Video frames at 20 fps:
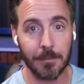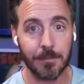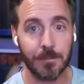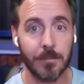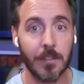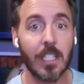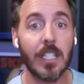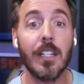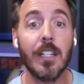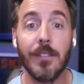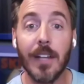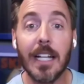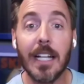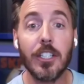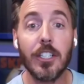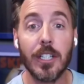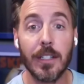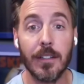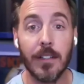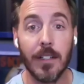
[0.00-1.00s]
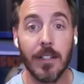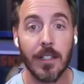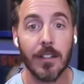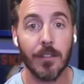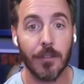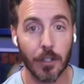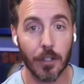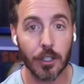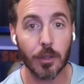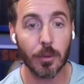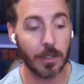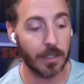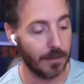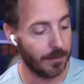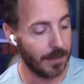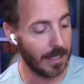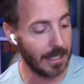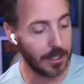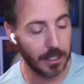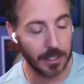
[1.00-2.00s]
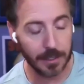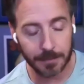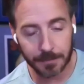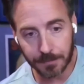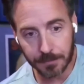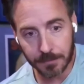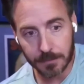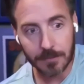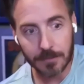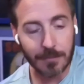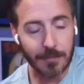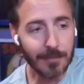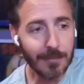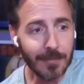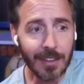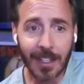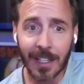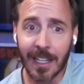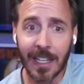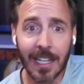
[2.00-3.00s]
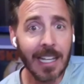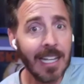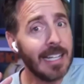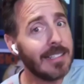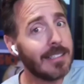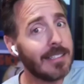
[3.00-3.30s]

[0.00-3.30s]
convention, the virtual convention. He's a